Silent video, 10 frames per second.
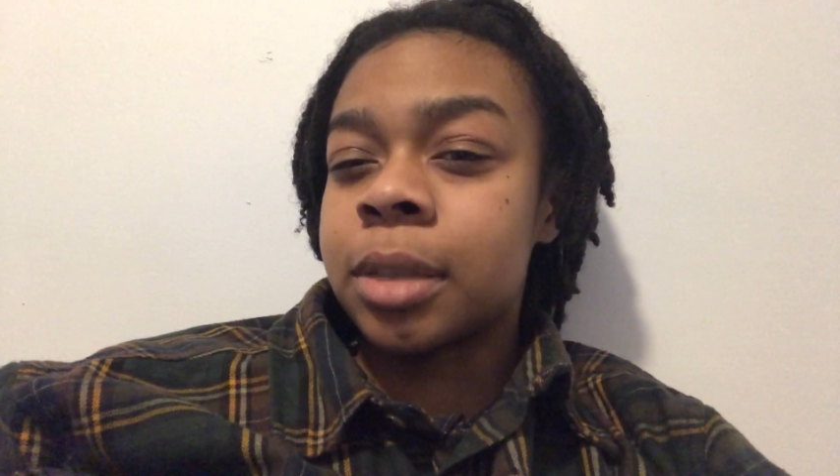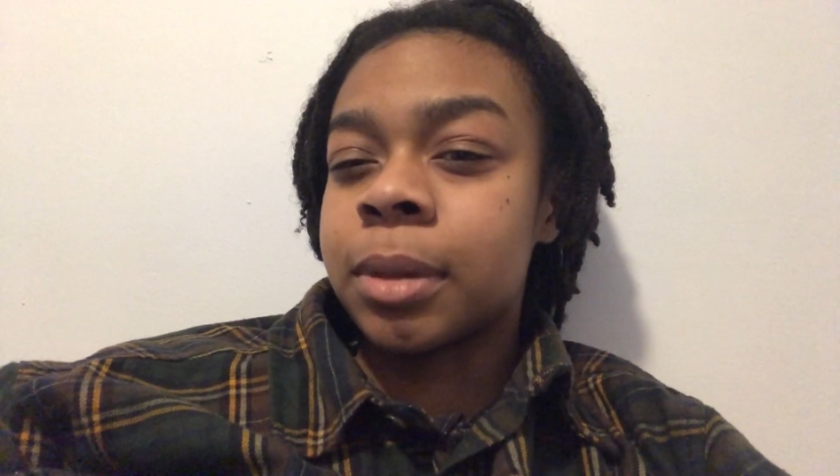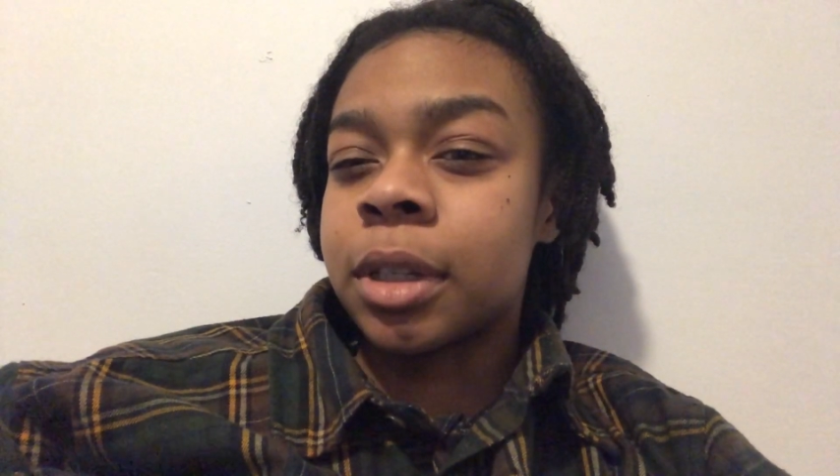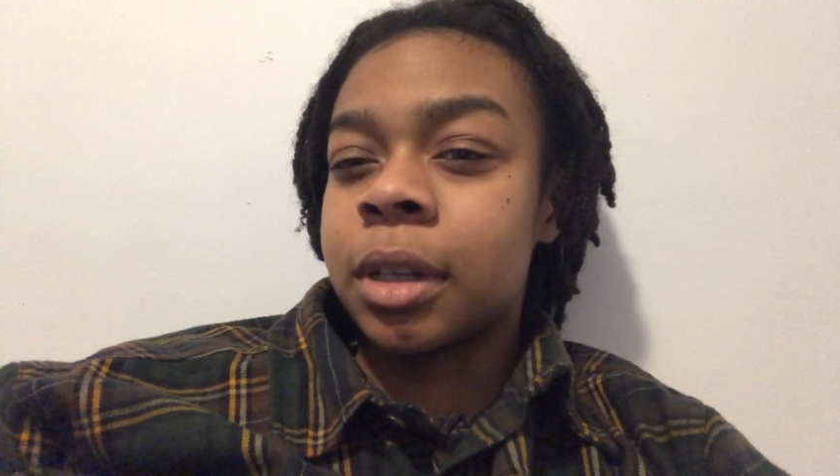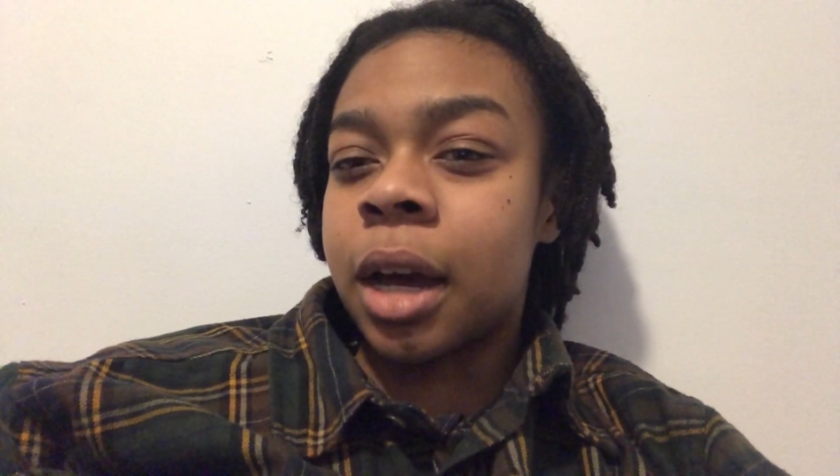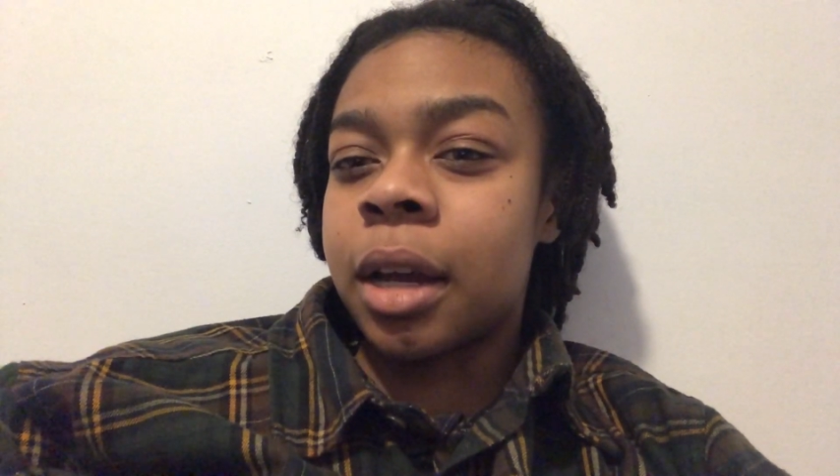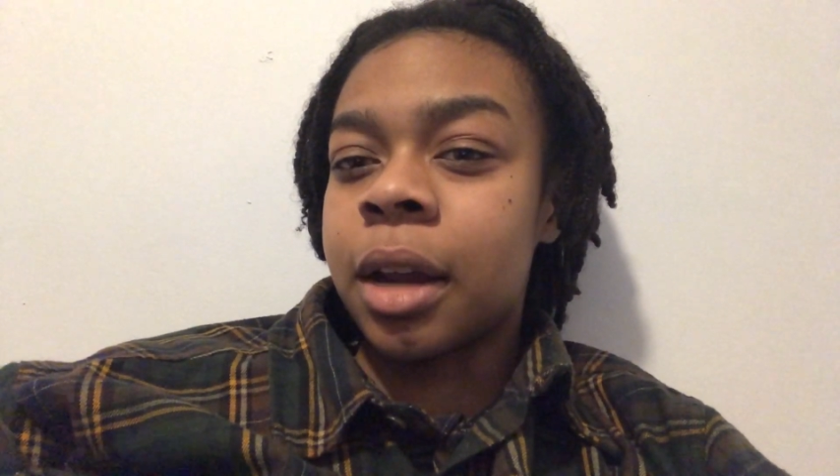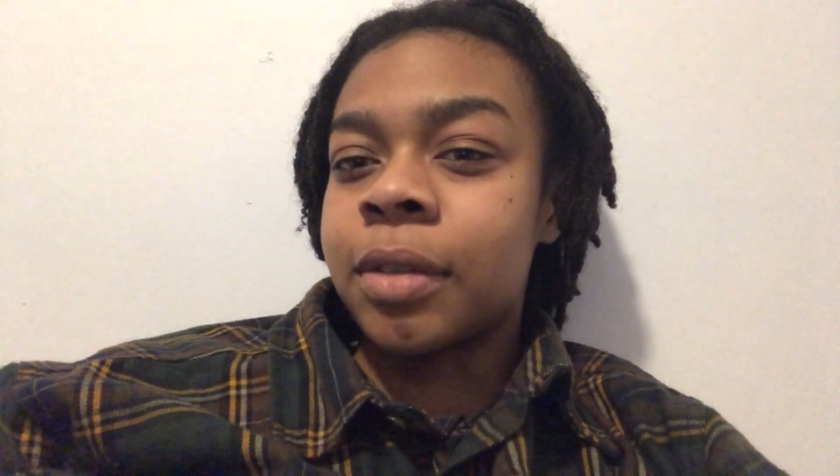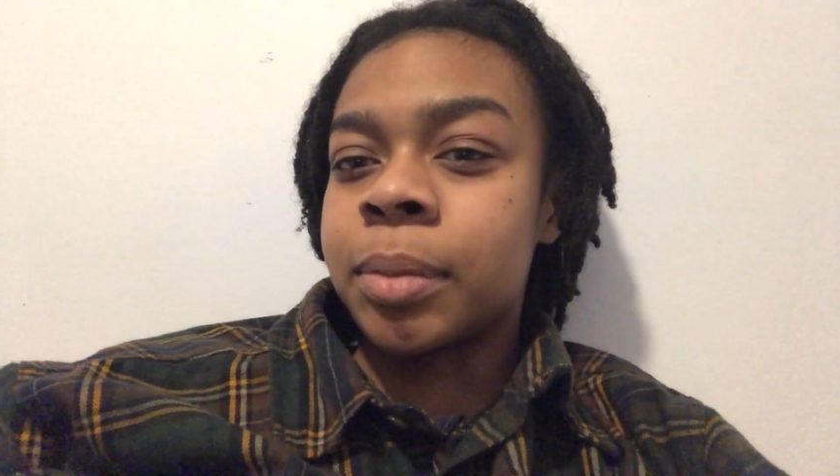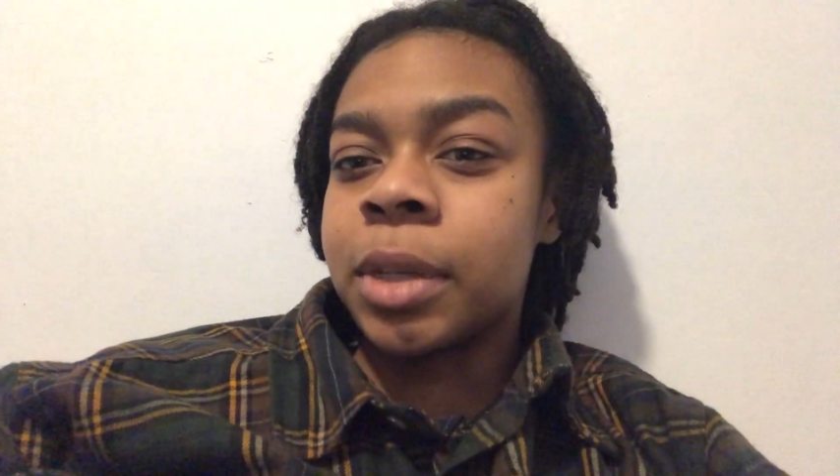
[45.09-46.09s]
but they're not
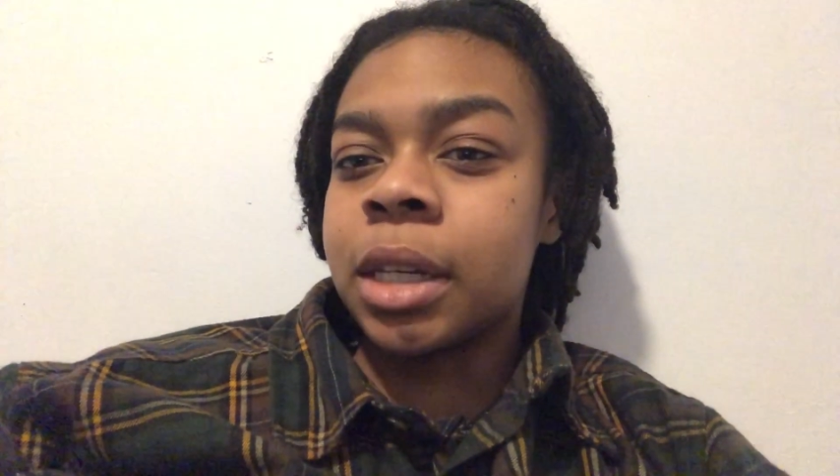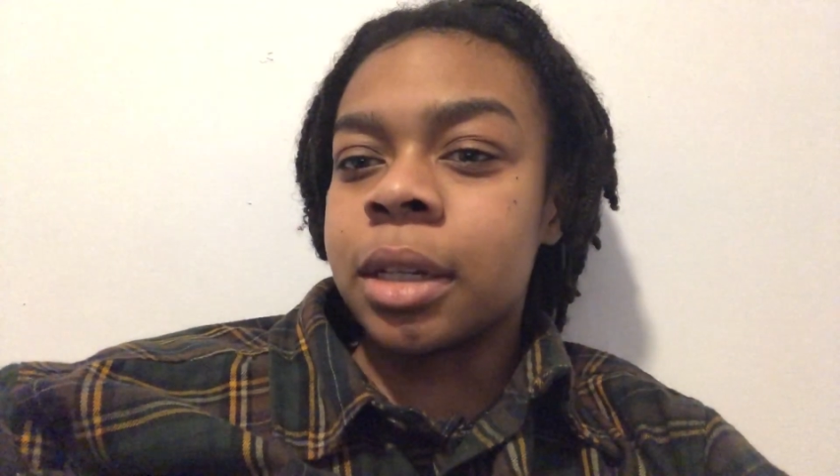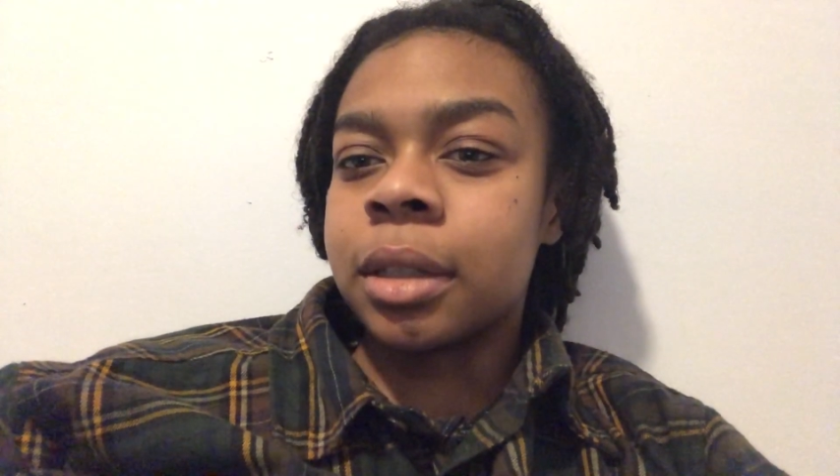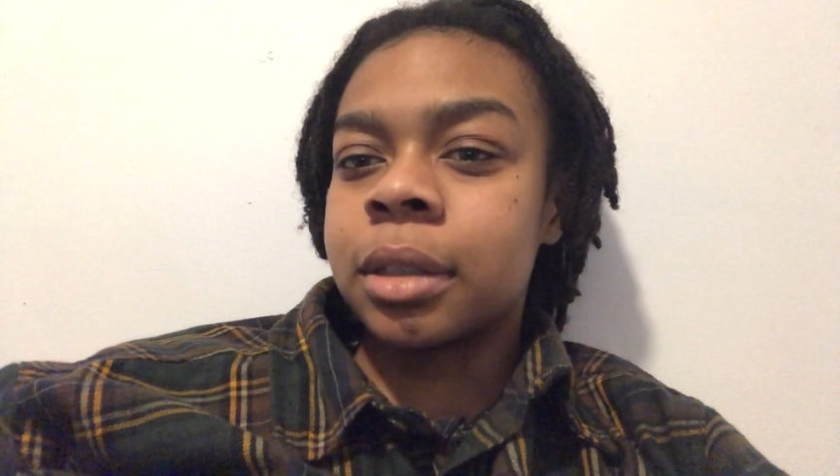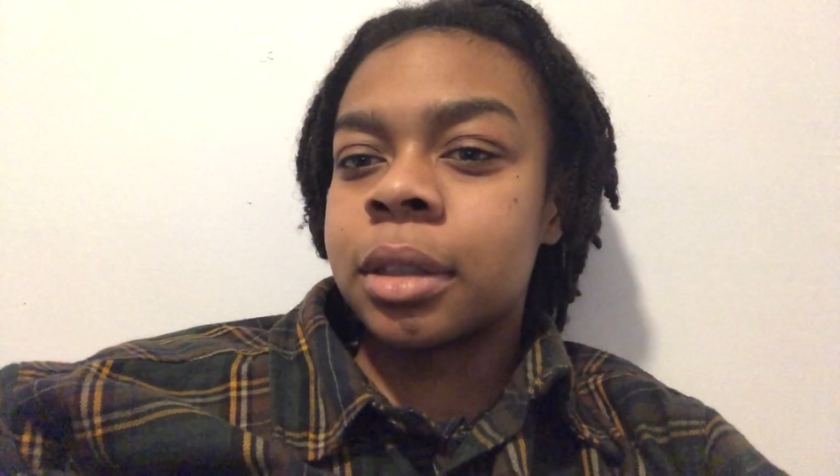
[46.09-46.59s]
ever being.